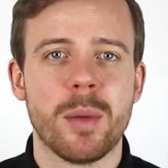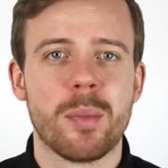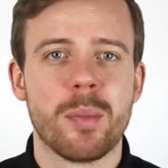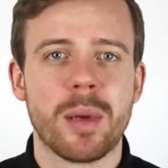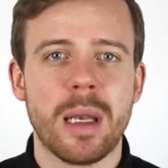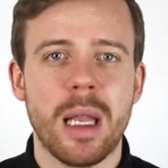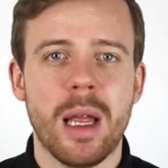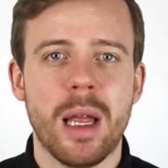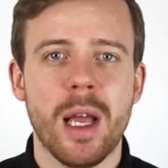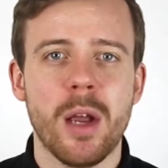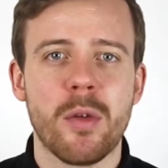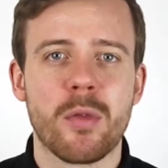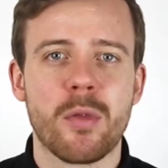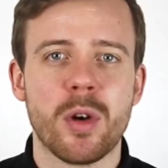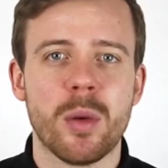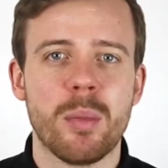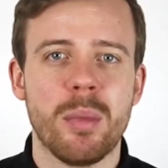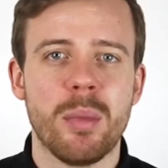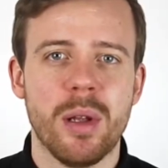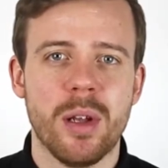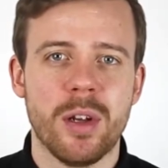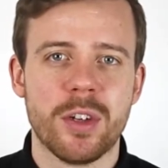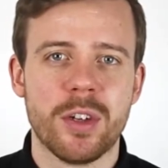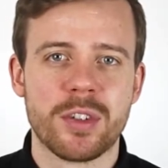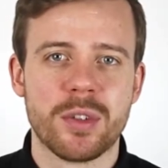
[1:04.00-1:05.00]
apply for a
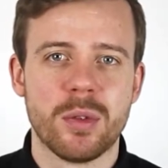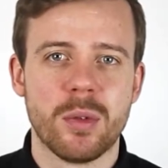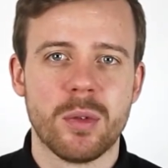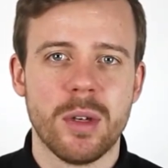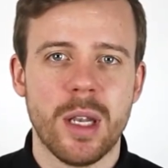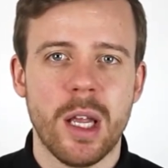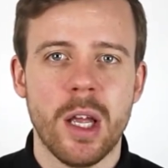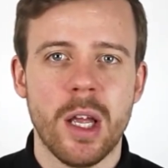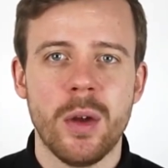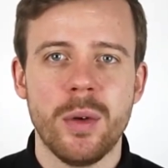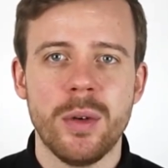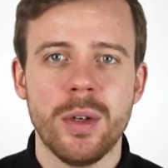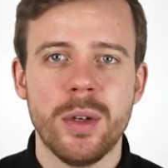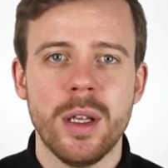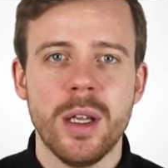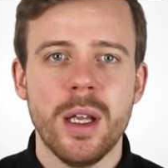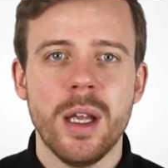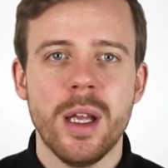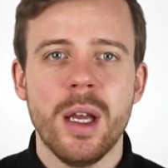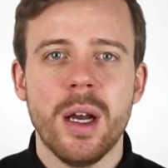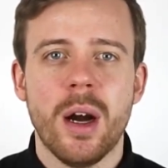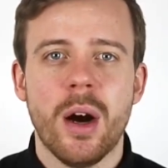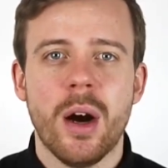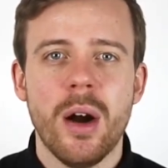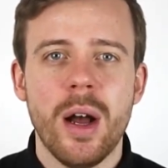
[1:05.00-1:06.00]
personal loan
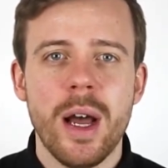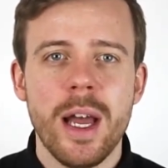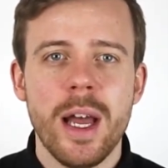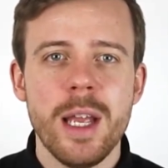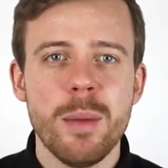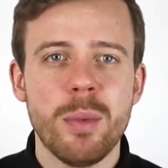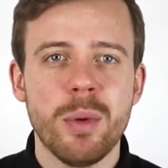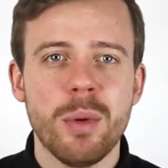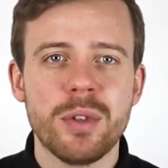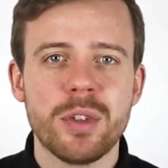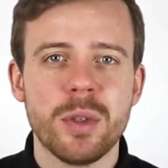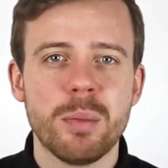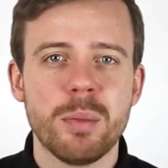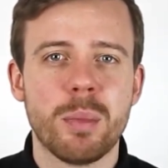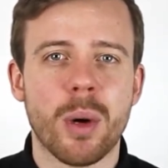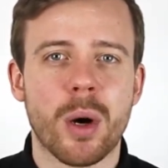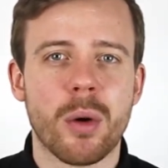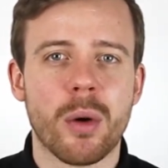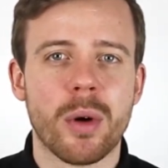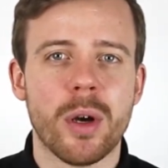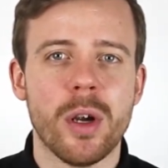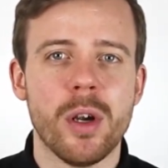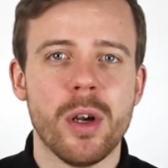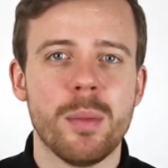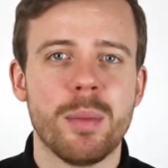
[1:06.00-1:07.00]
are able to
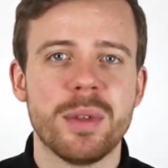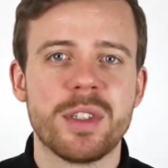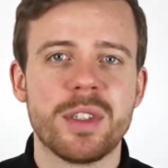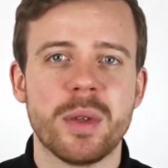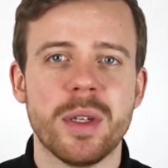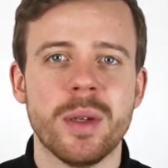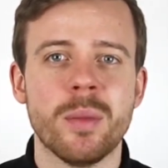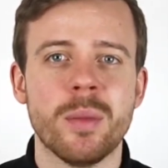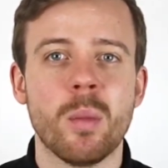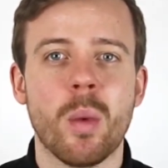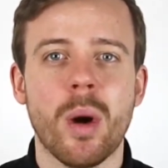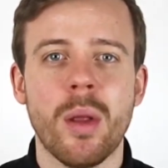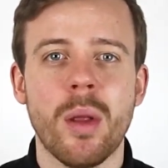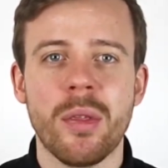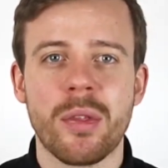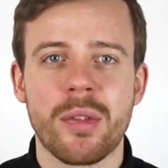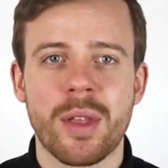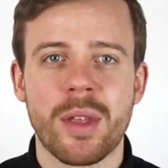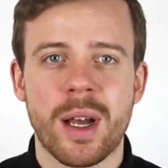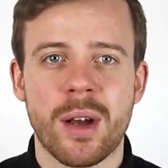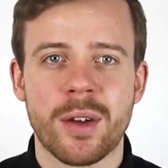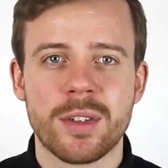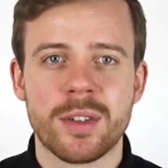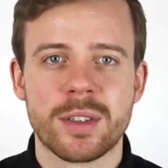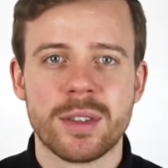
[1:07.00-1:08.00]
borrow between
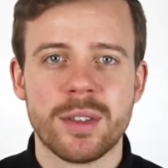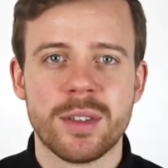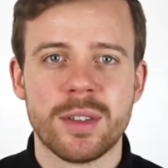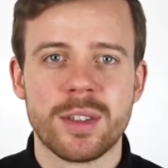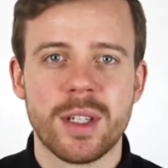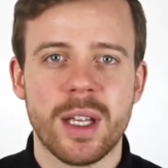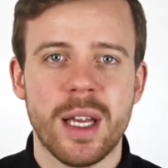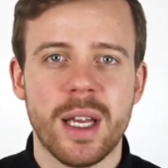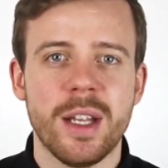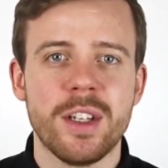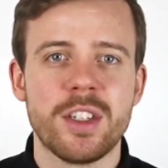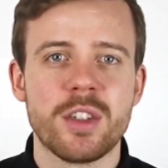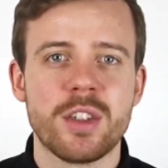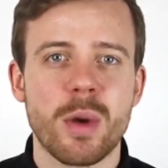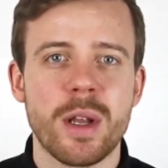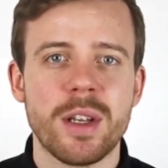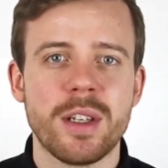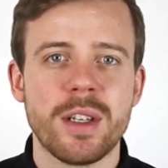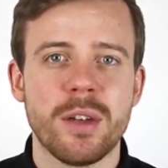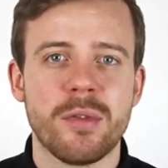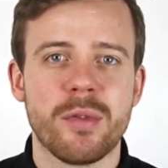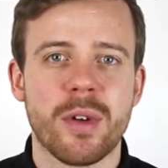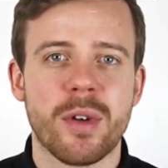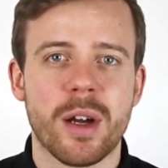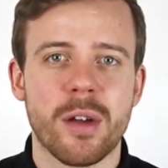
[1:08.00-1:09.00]
£1,000 and
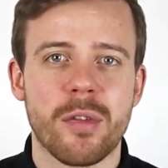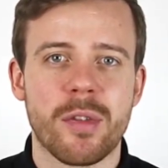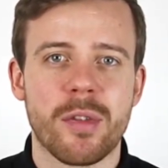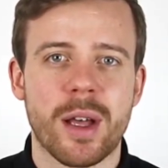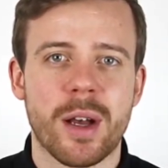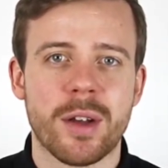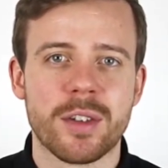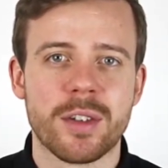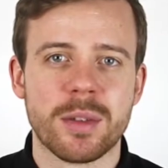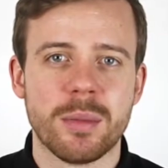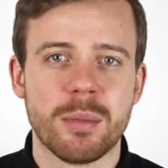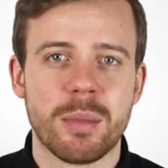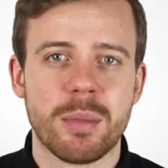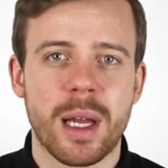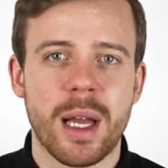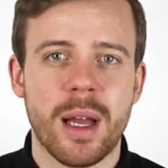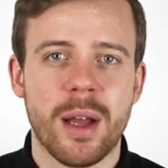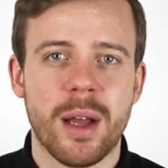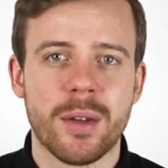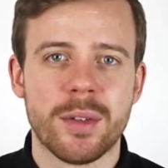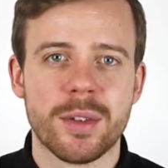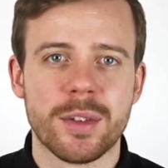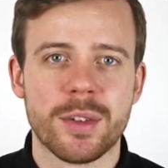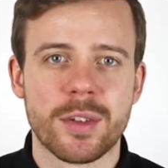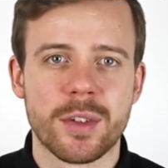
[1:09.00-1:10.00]

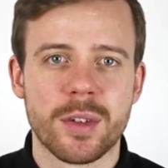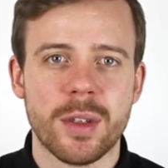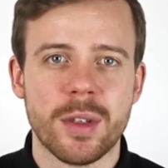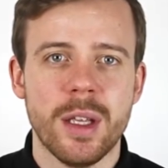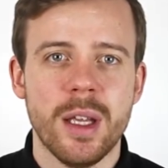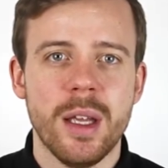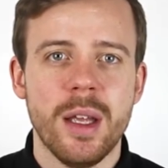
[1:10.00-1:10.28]
£25,000,